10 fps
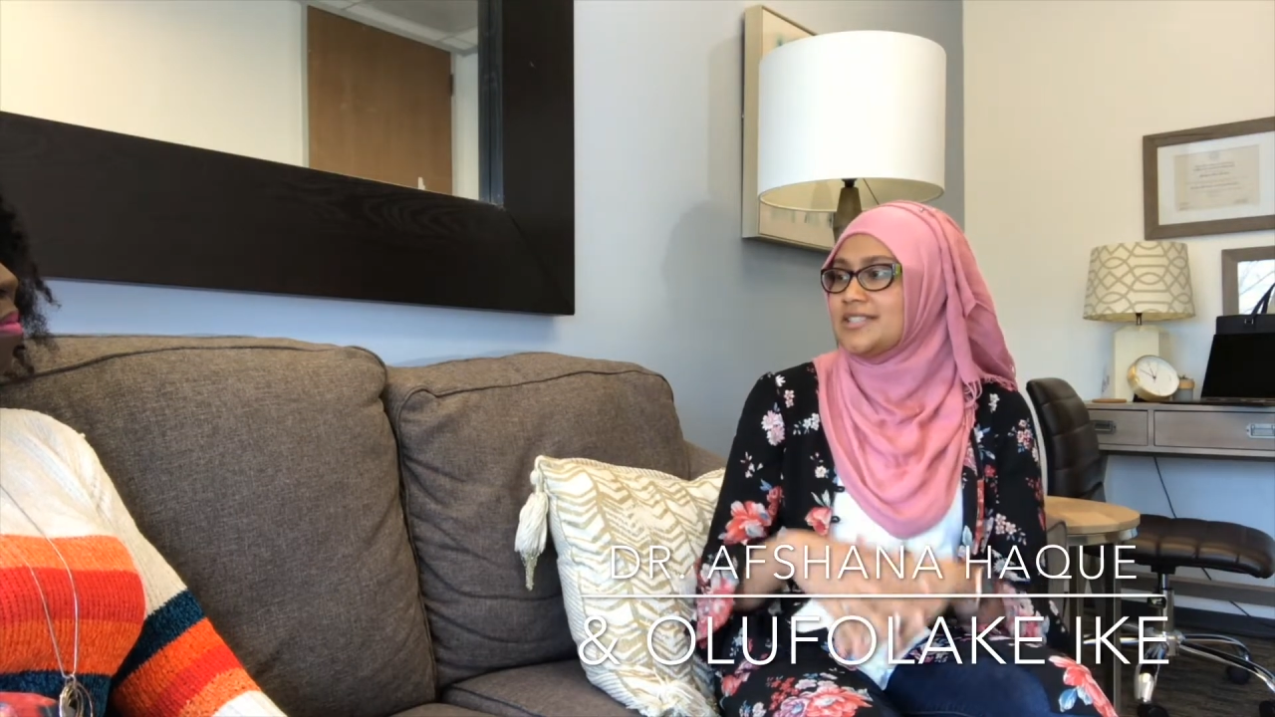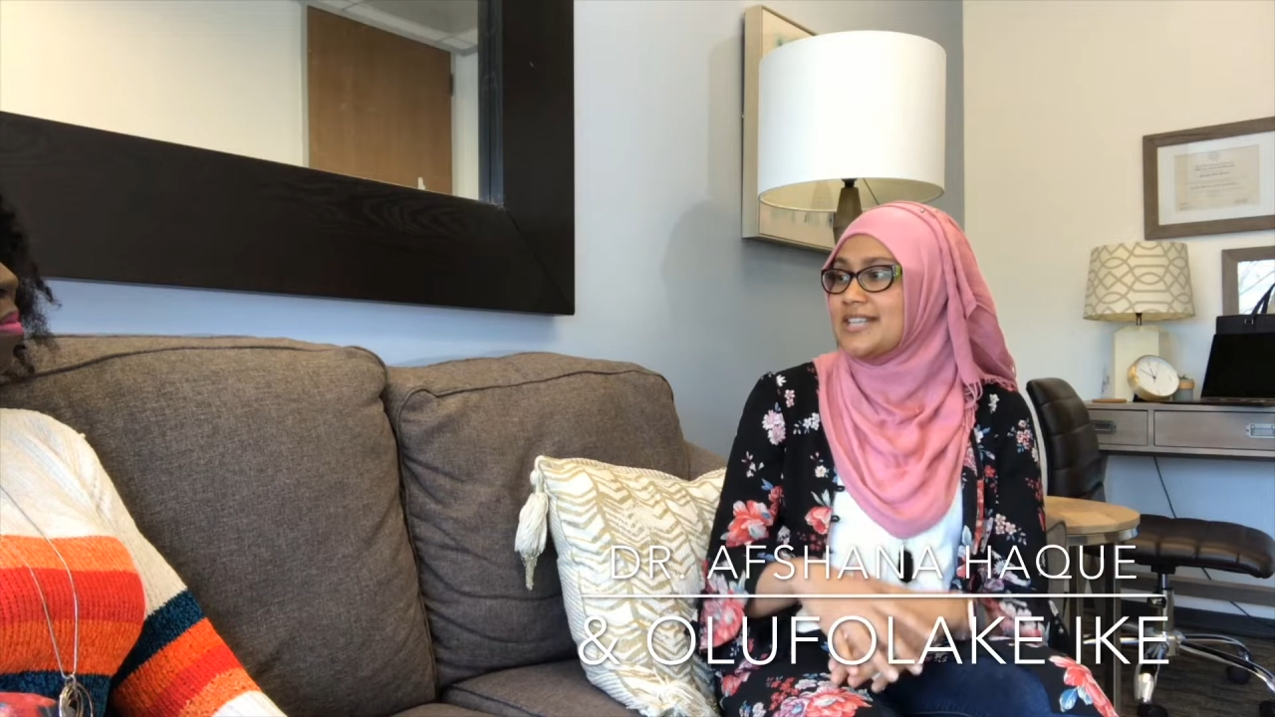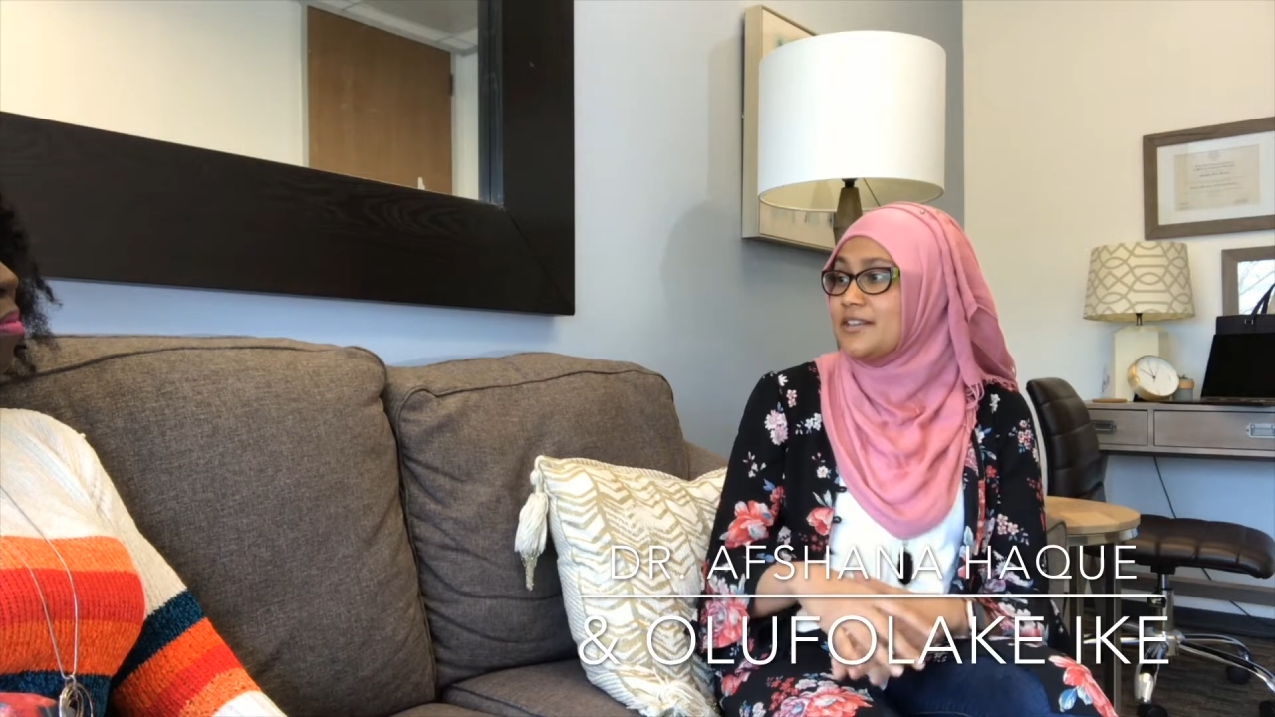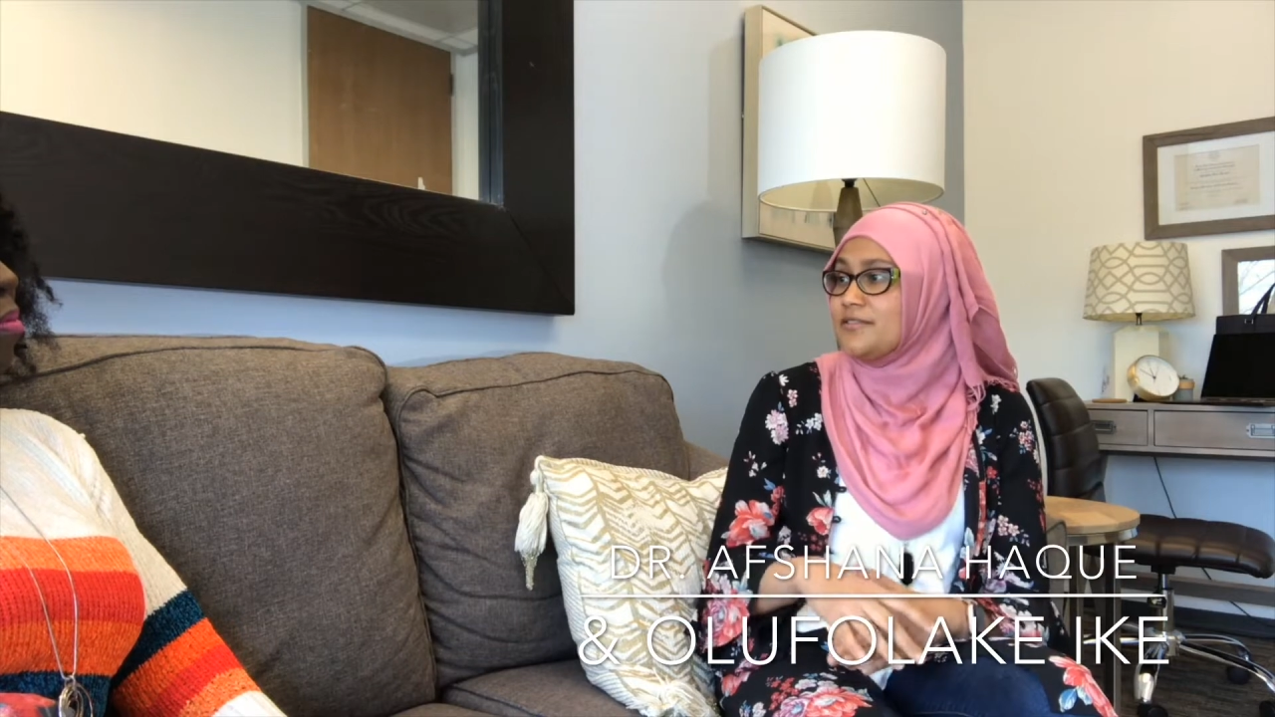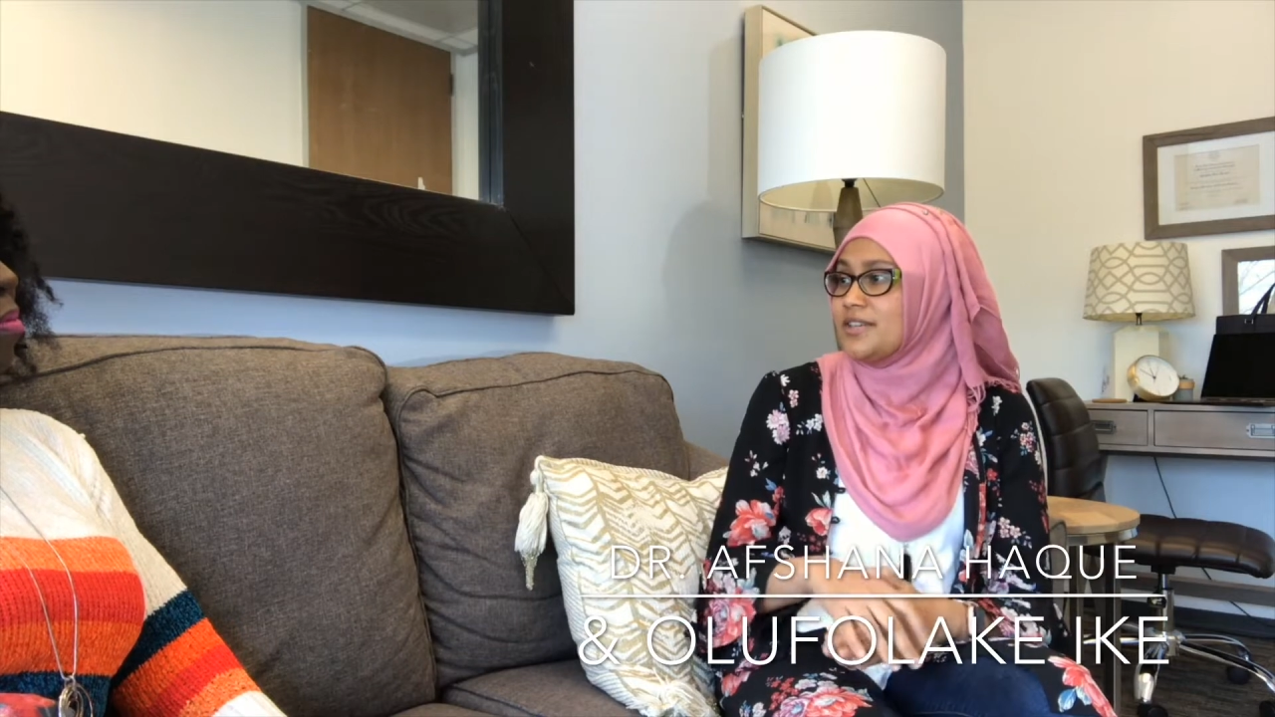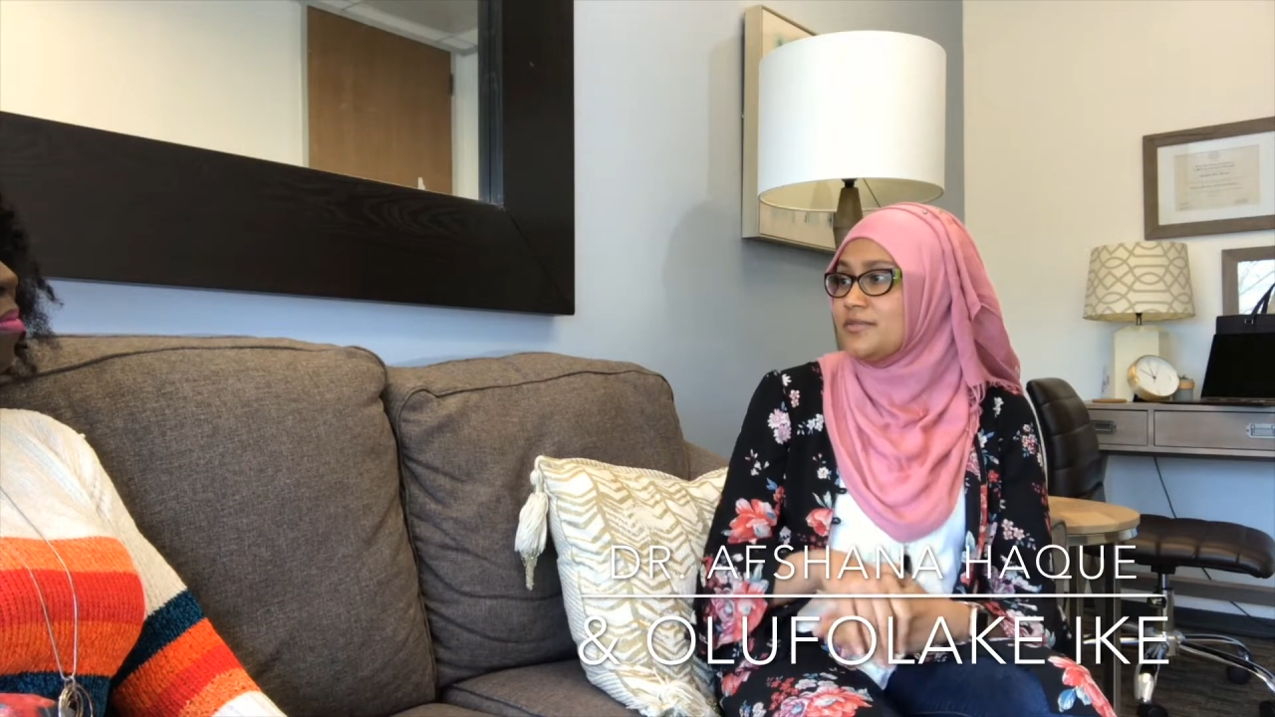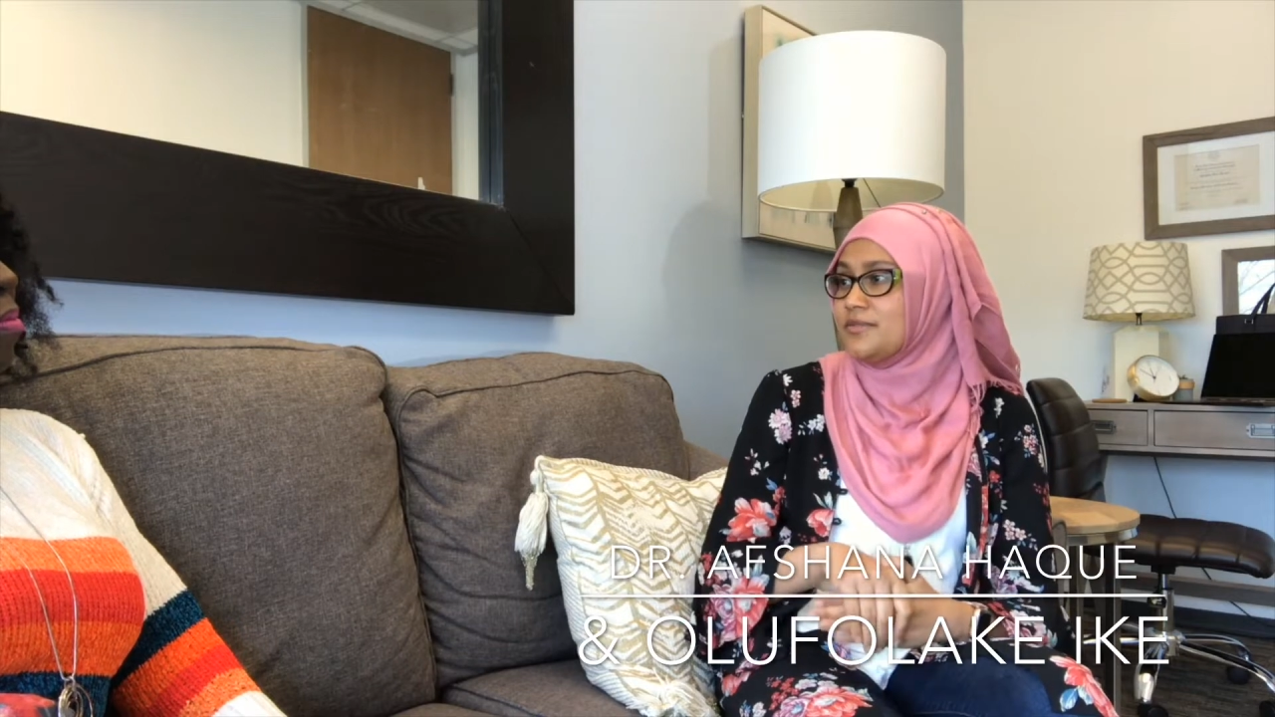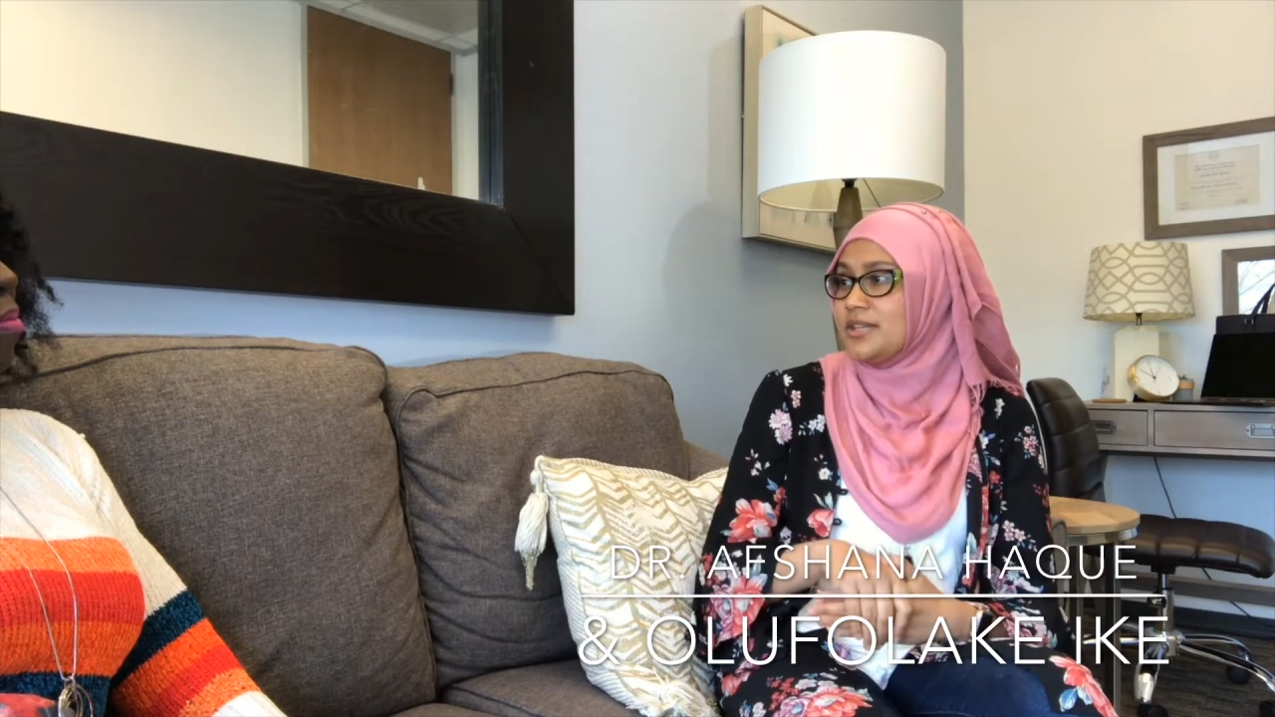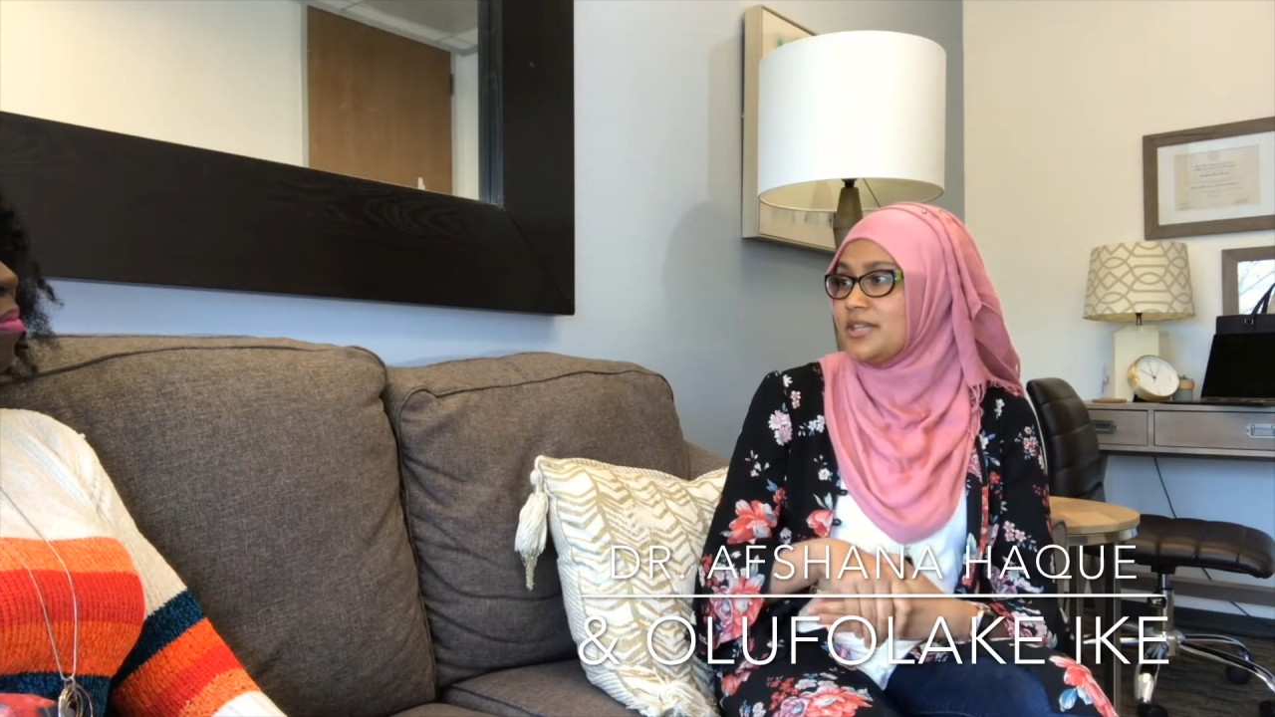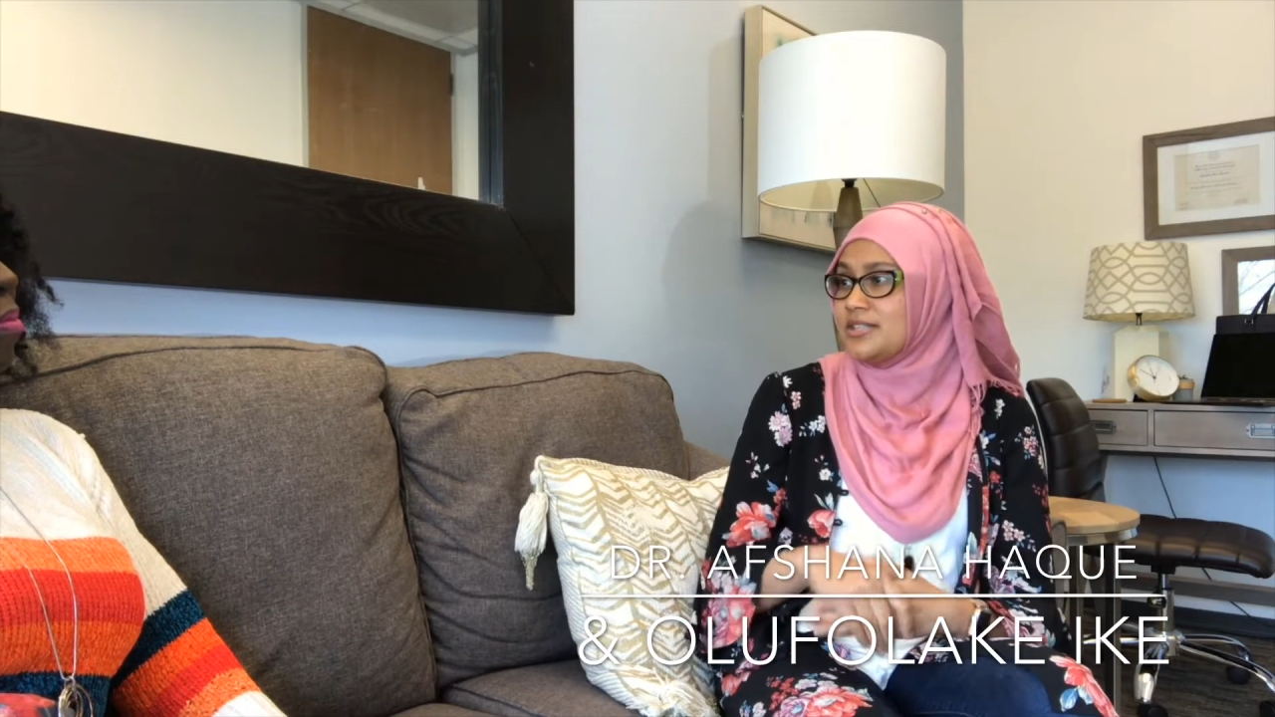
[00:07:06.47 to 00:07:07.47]
safe enough
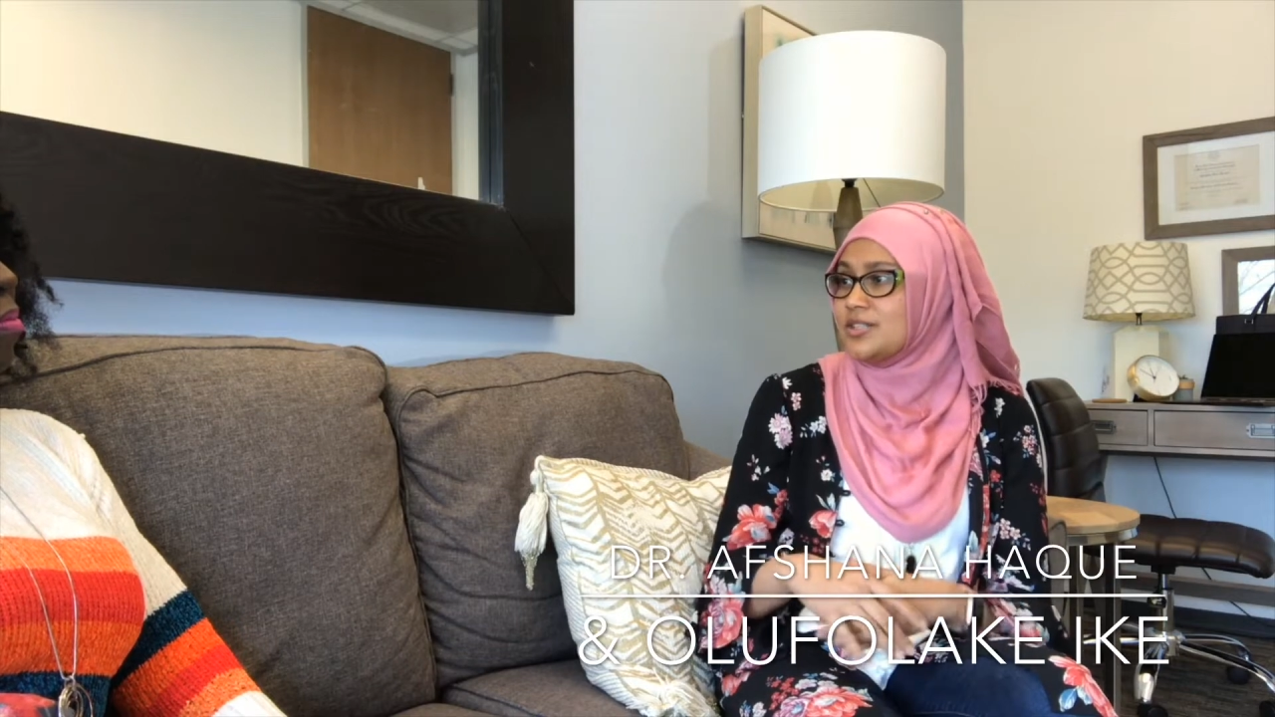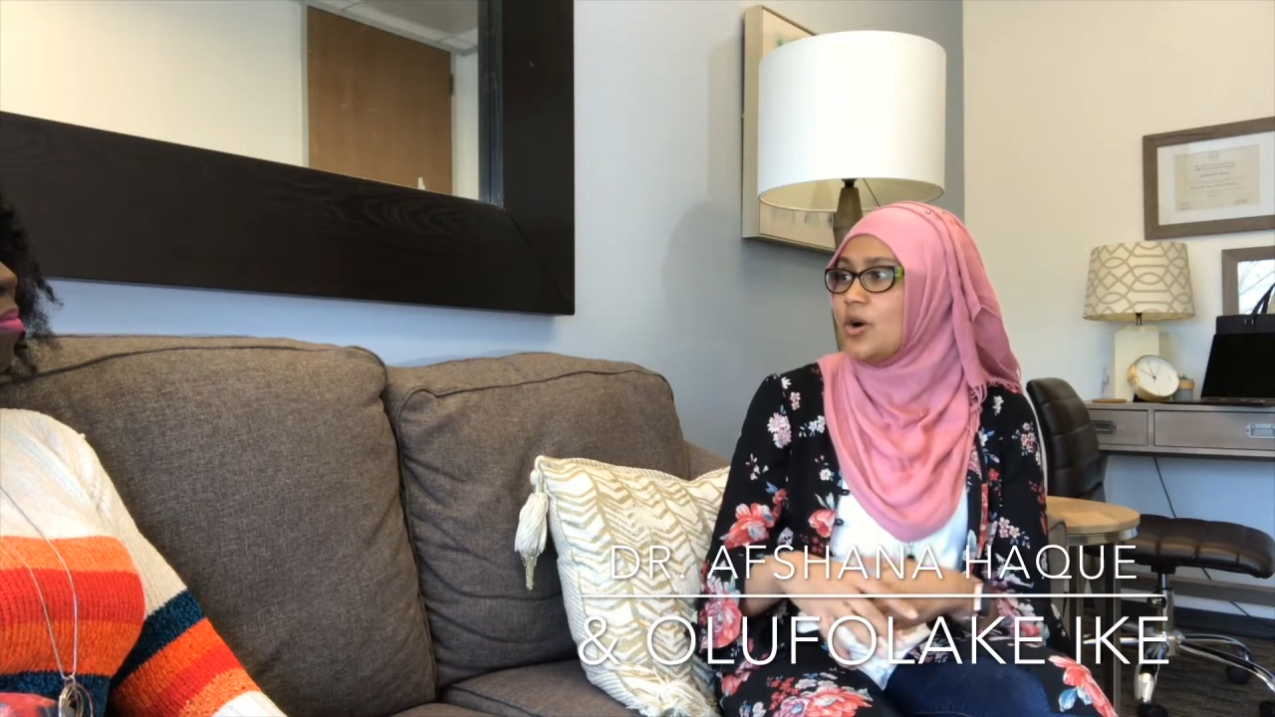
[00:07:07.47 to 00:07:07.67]
with us